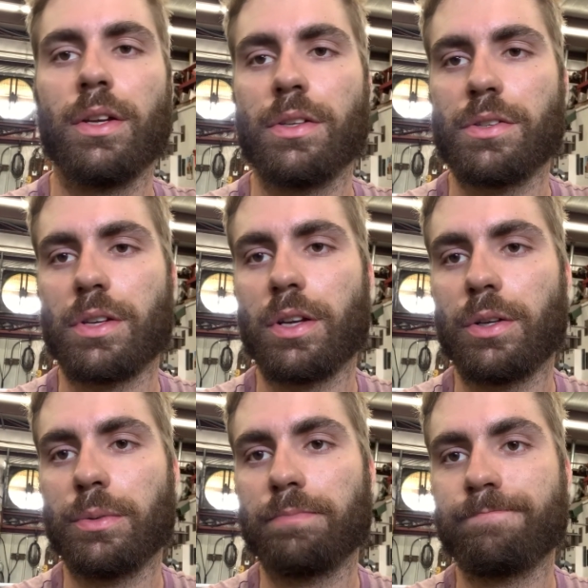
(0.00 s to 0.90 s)

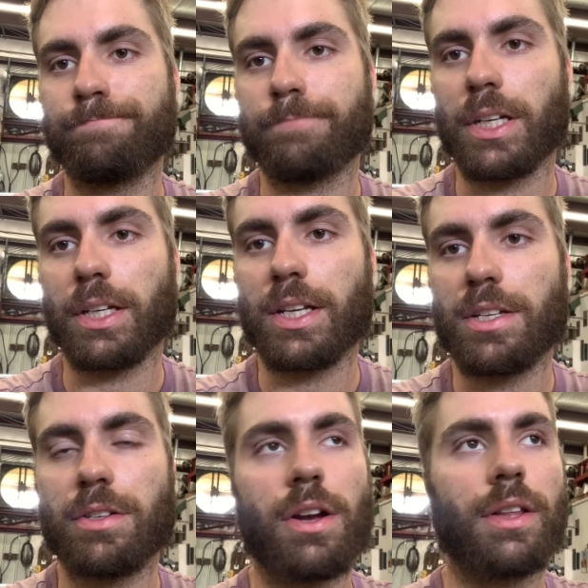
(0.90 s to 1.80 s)
so I
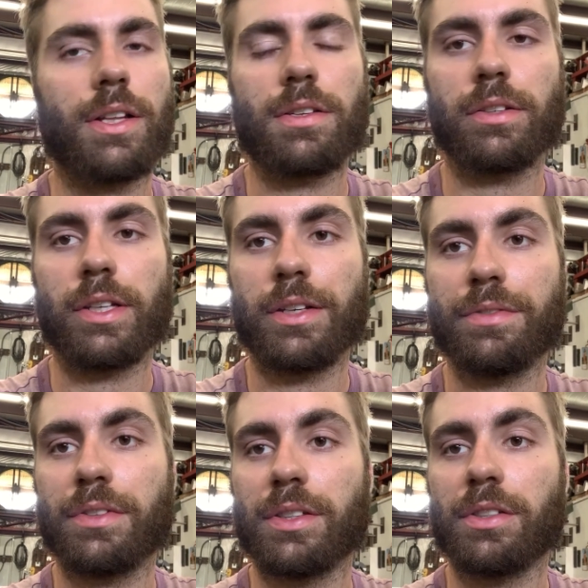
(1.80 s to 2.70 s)
guess all that's
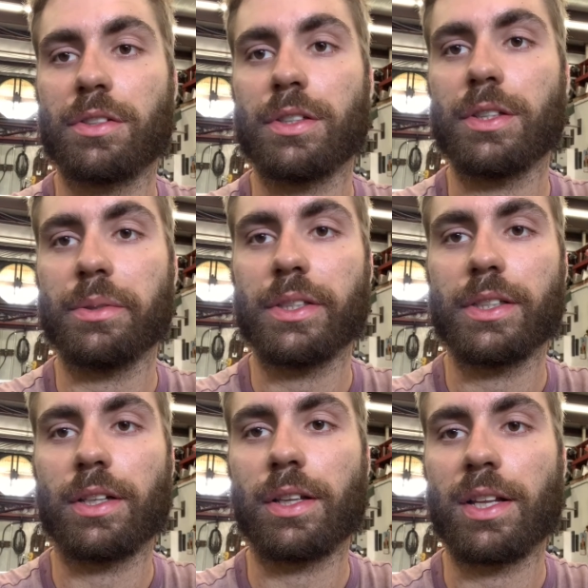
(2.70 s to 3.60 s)
left is to go get
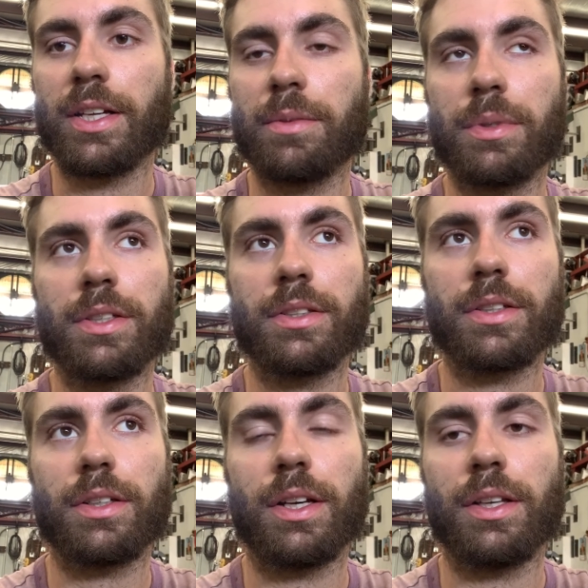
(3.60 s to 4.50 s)
an alignment
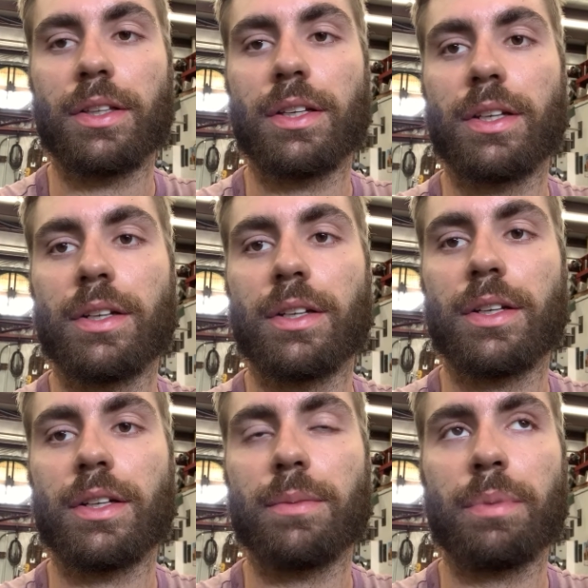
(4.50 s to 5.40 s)
and then
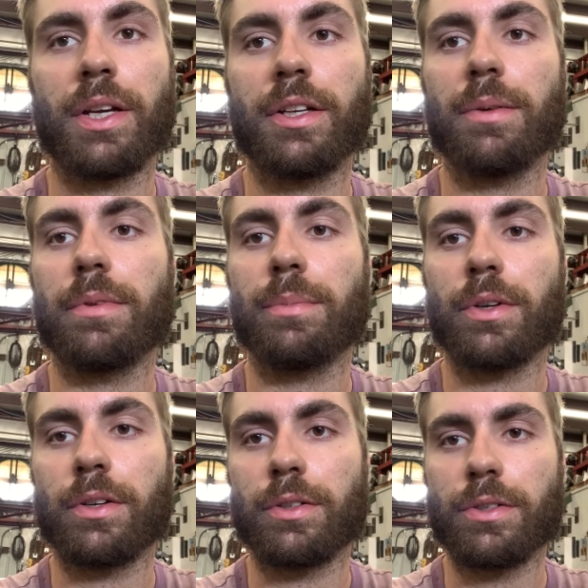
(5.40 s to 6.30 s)
paint up the
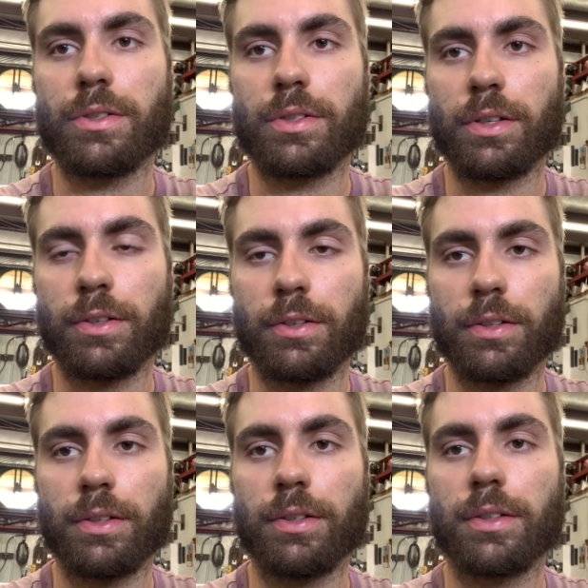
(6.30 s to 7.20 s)
bars and all
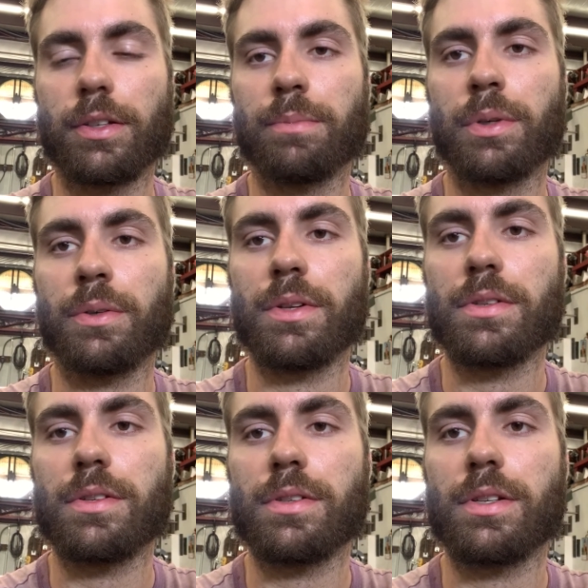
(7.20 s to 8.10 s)
the
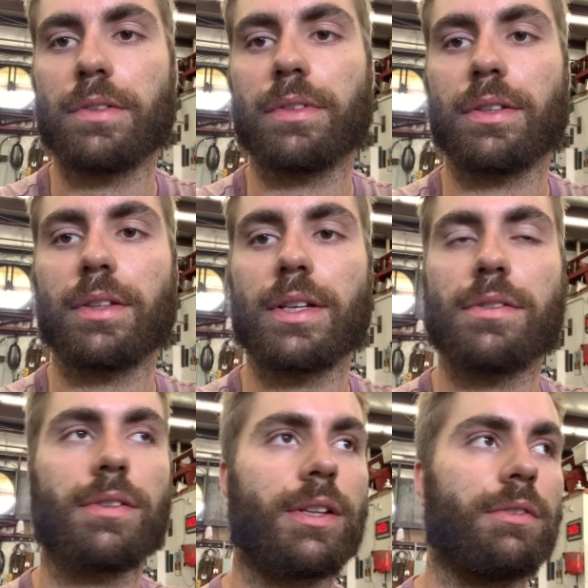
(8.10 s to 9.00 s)
components and stuff like that
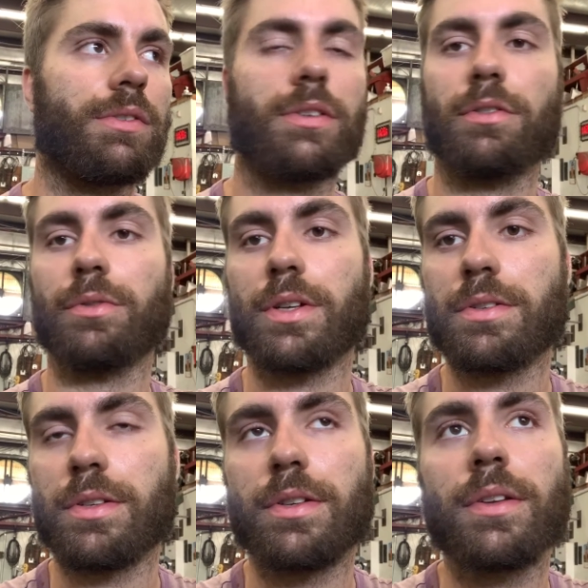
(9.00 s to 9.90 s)
so they don't start
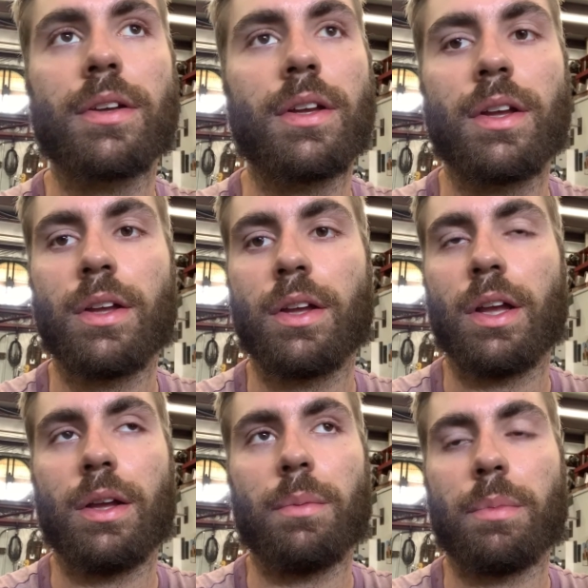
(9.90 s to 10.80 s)

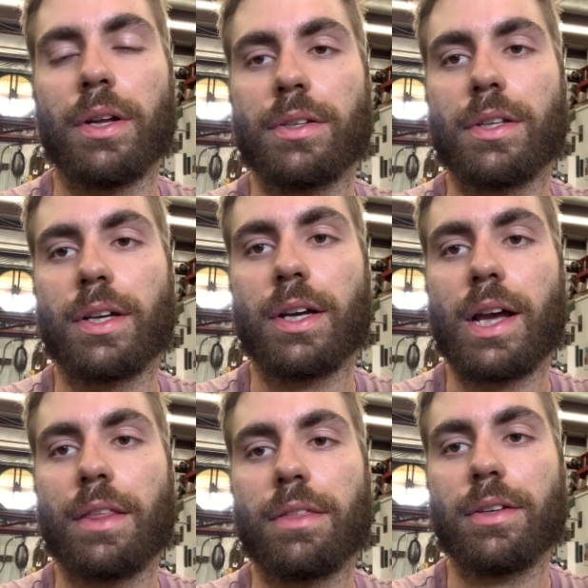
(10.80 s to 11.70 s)
rusting. But
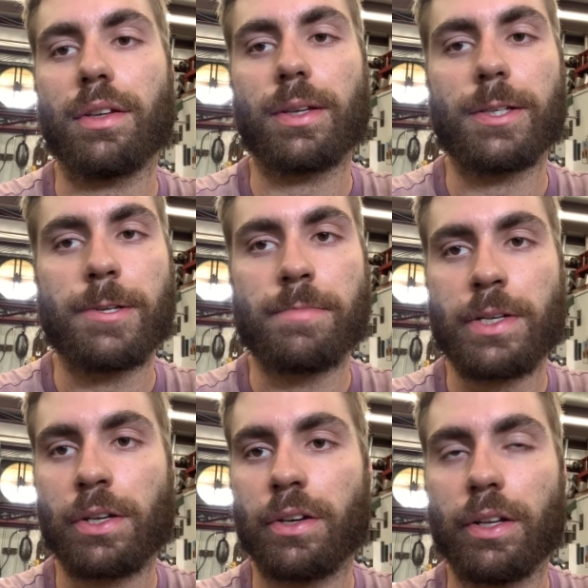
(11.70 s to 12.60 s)
I think I'm
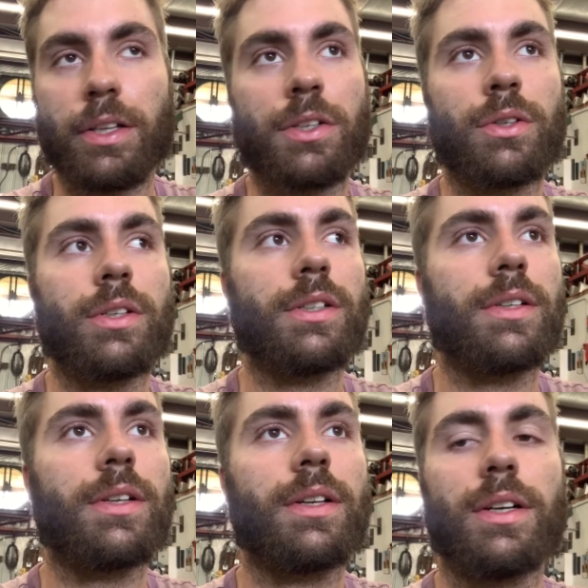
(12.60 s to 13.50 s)
going to call it good.
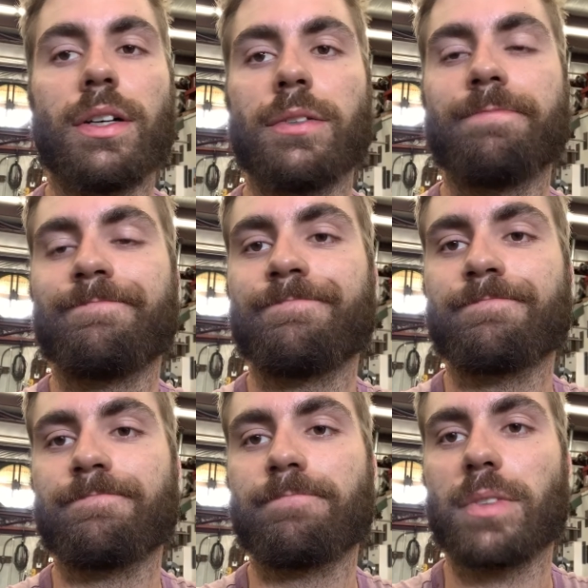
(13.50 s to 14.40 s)

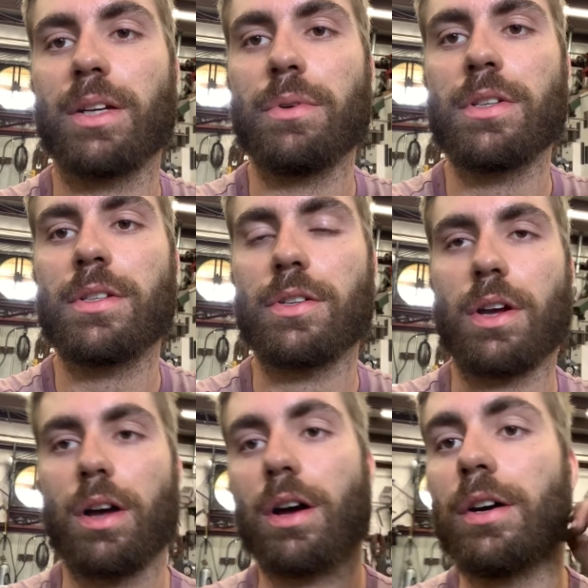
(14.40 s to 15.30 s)
It
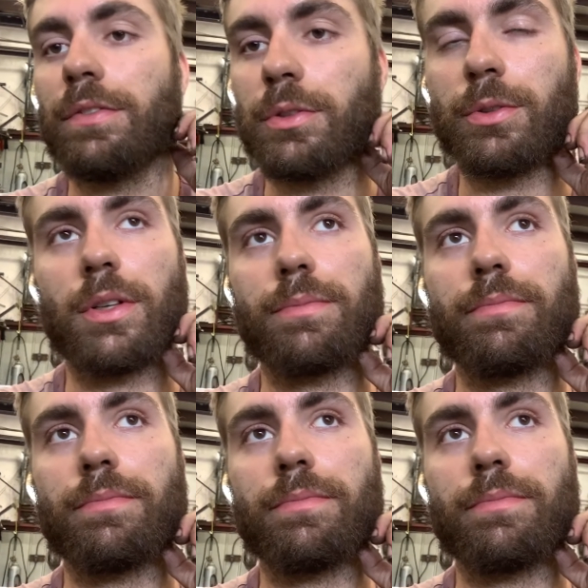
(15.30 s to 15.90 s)
wasn't awful